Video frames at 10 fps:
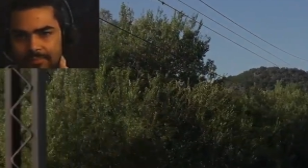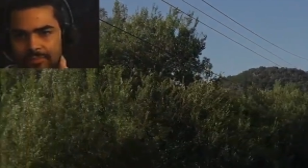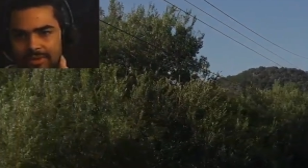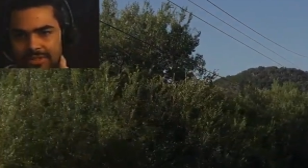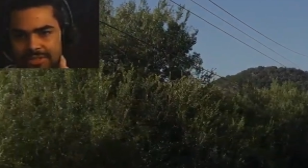
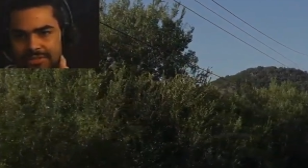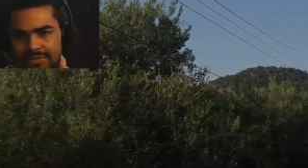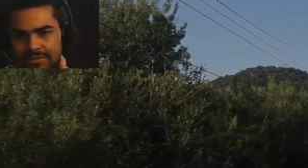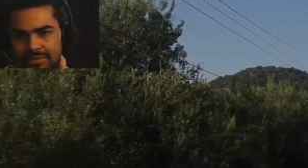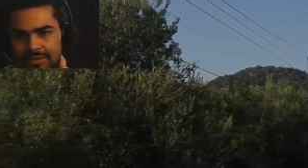
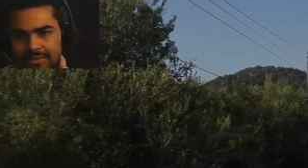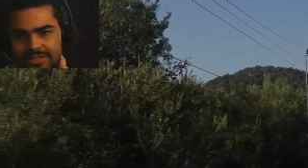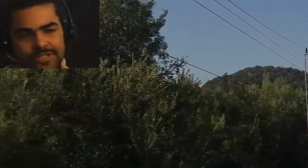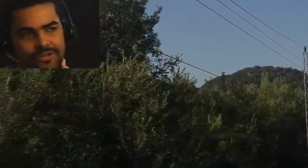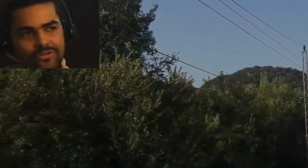which
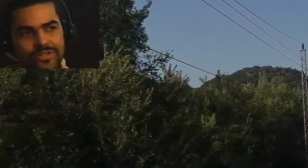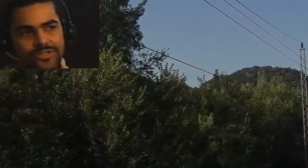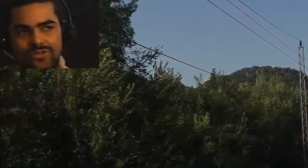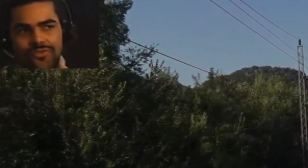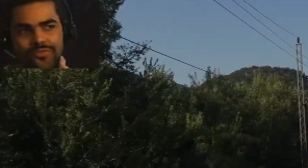just
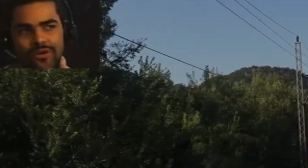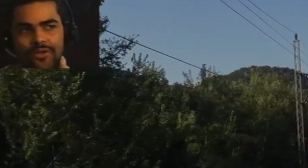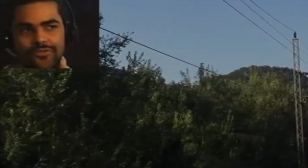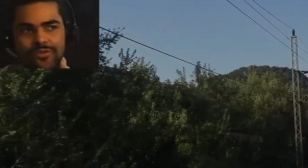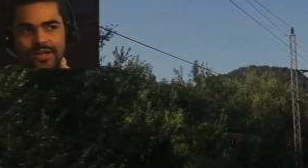increases
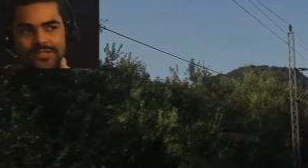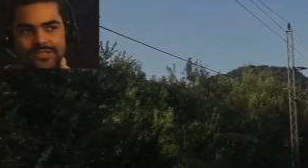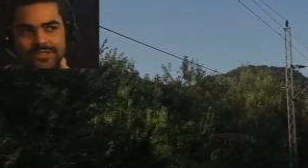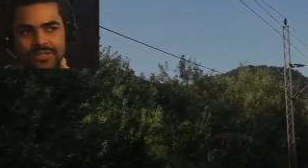overall trust.